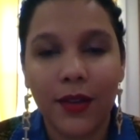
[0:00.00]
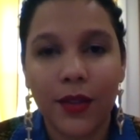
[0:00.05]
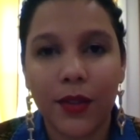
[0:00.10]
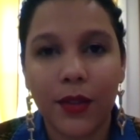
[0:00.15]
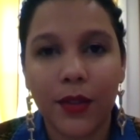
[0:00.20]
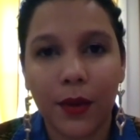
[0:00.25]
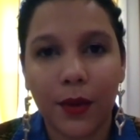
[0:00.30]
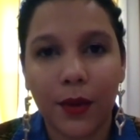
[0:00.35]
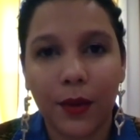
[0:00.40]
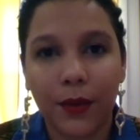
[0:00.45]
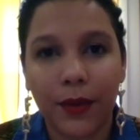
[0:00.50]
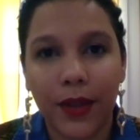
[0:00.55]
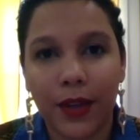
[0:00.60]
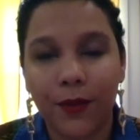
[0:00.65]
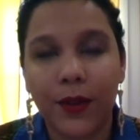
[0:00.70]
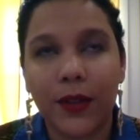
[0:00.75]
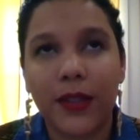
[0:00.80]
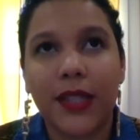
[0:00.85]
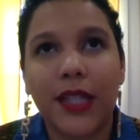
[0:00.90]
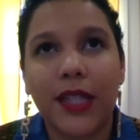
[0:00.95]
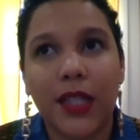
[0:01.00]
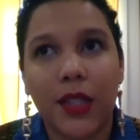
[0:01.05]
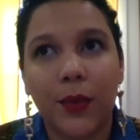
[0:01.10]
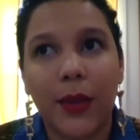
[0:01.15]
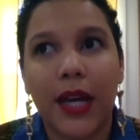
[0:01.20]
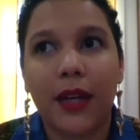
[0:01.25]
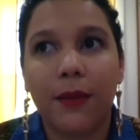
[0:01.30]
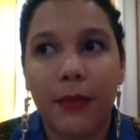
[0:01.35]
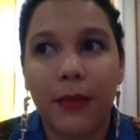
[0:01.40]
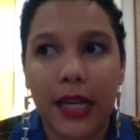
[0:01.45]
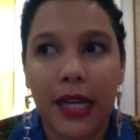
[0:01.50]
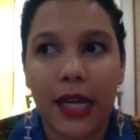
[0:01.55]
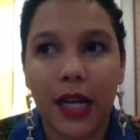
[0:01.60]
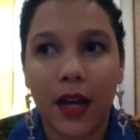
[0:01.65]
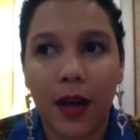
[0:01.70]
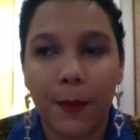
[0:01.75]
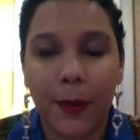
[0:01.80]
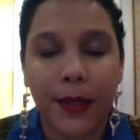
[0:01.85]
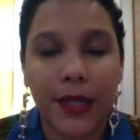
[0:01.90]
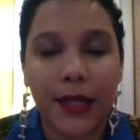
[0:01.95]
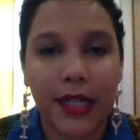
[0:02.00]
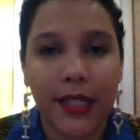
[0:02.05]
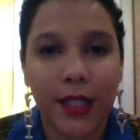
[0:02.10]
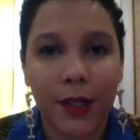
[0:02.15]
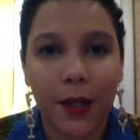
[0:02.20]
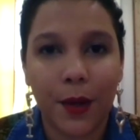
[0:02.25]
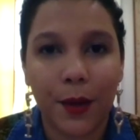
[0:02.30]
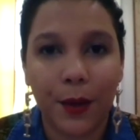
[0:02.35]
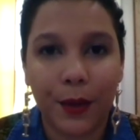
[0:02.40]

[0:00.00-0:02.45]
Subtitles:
So like, for instance, we had a meeting a couple days ago,